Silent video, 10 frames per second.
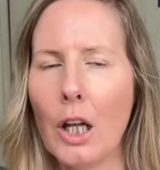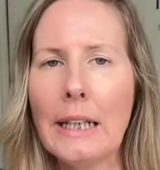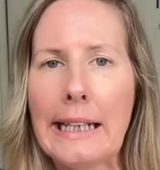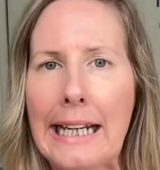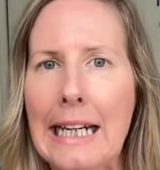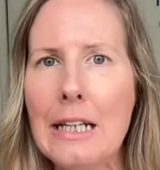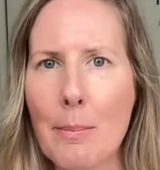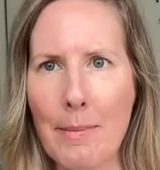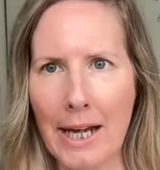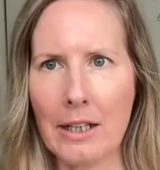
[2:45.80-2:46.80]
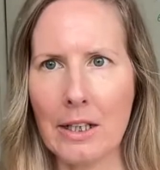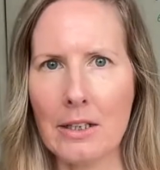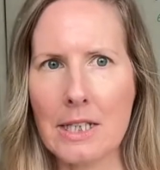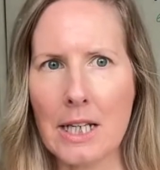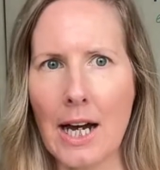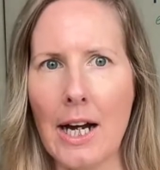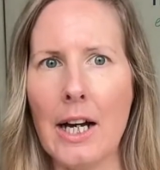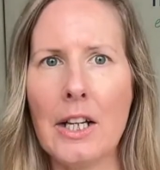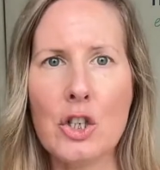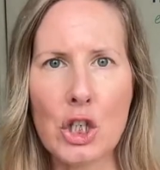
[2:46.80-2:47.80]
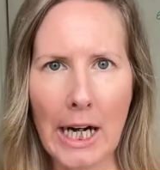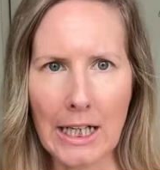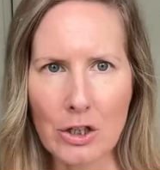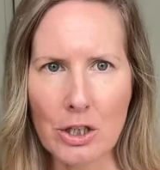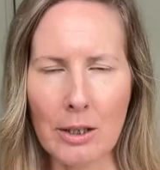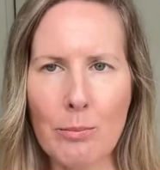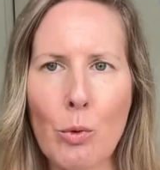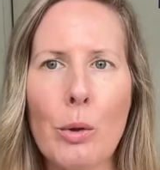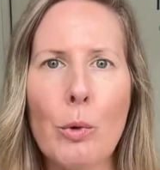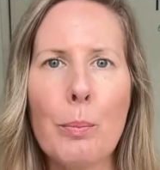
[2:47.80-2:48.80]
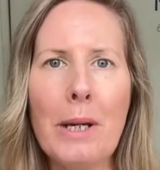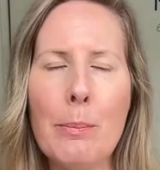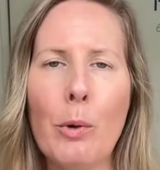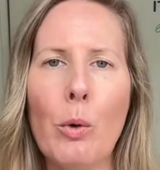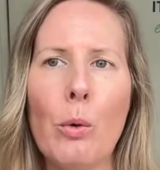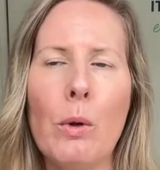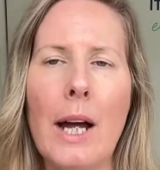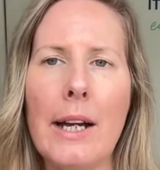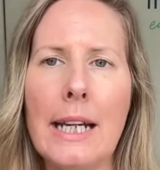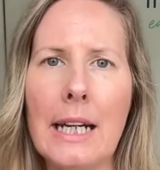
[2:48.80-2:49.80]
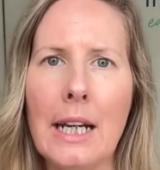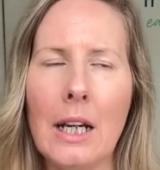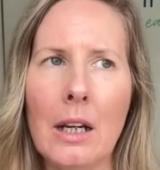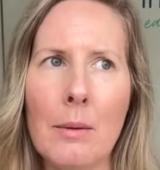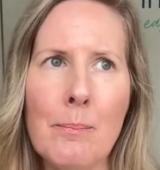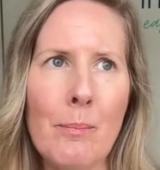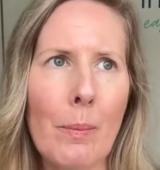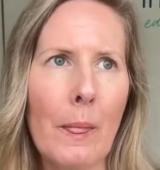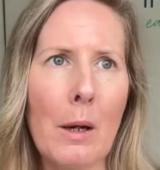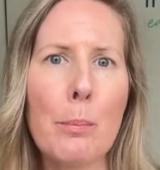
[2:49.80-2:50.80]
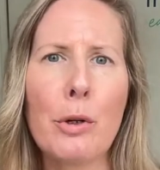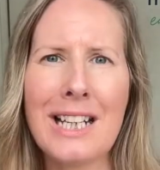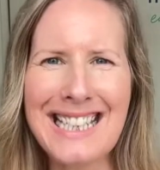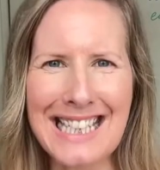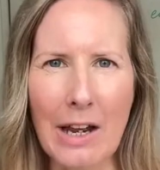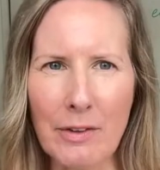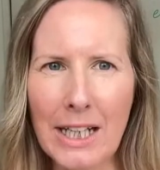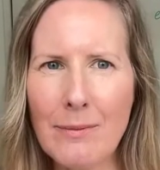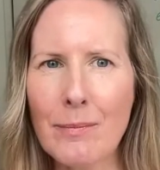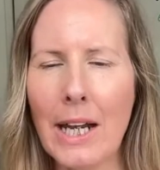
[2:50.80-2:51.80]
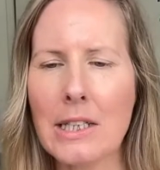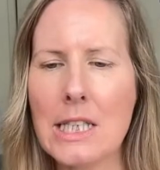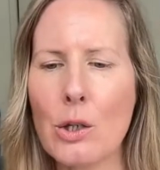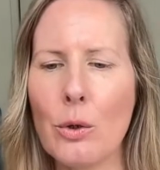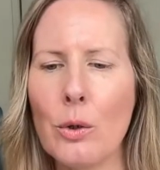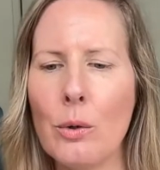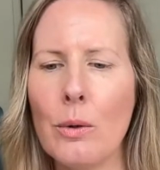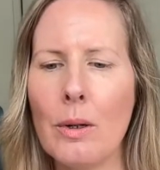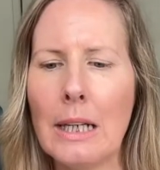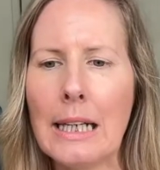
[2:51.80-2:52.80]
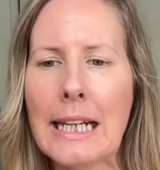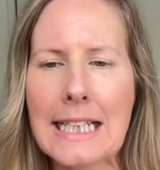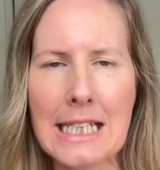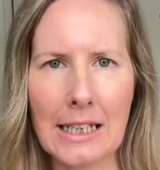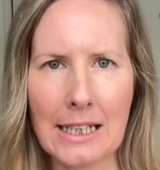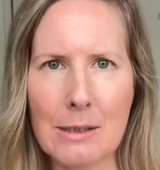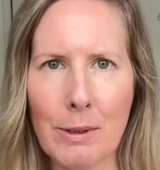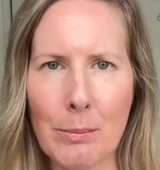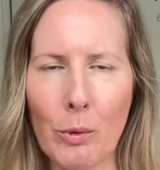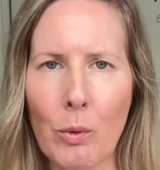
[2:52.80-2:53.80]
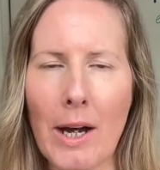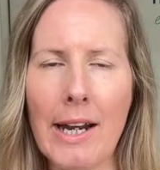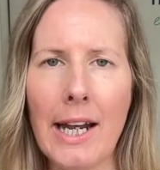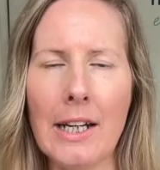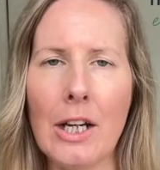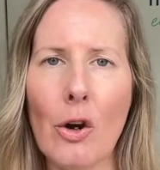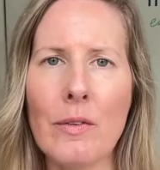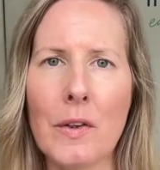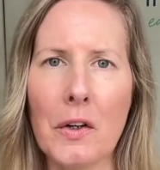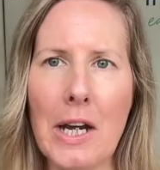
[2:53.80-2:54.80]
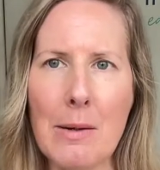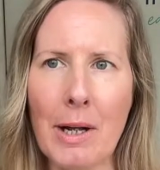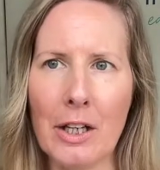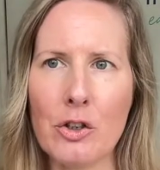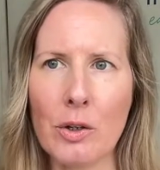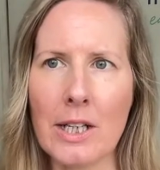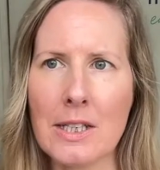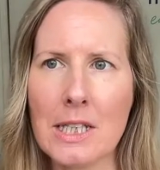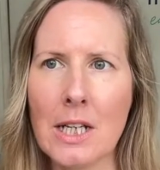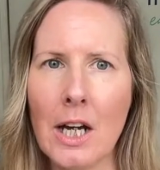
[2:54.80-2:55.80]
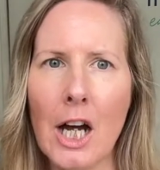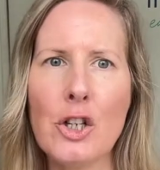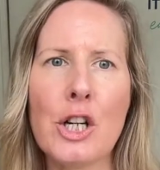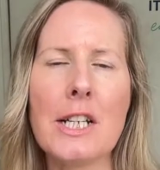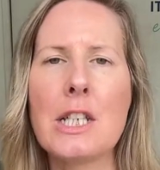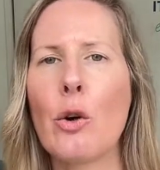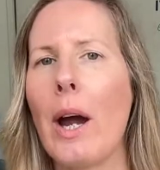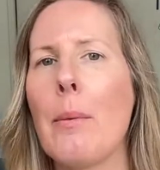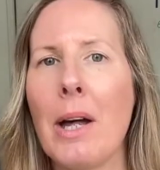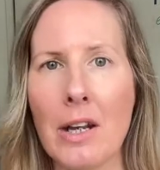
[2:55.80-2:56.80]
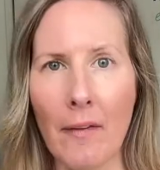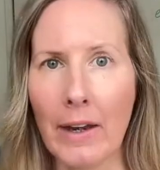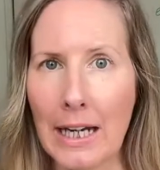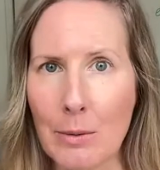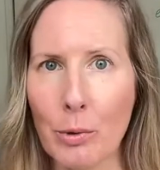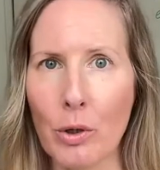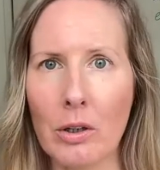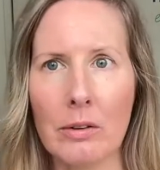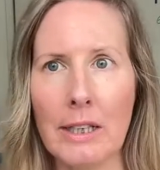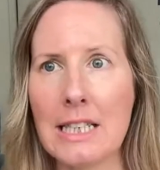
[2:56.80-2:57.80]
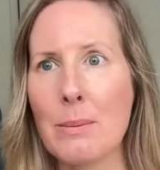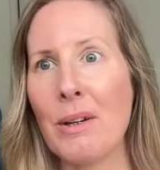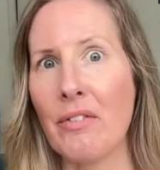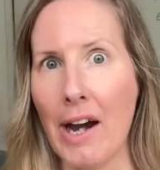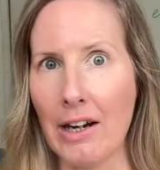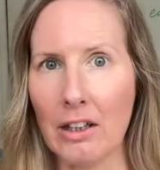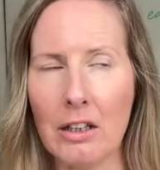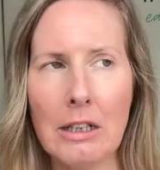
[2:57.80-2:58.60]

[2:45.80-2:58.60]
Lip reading: Lead magnets are changing. More and more people are getting pretty savvy. And so less and less people are handing over their email address just to grab another ebook. Let's be frank.